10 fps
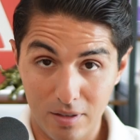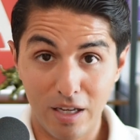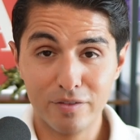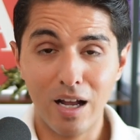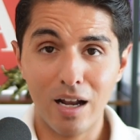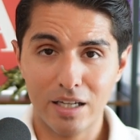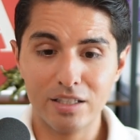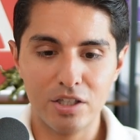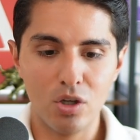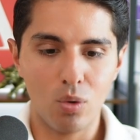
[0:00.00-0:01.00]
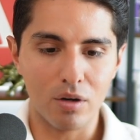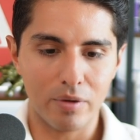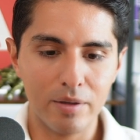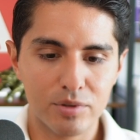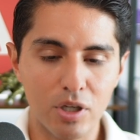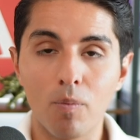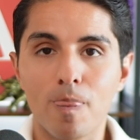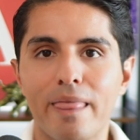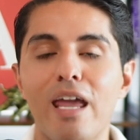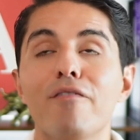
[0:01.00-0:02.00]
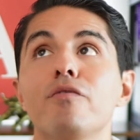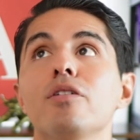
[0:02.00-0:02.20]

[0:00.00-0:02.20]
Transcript: If not, continue on, right? So if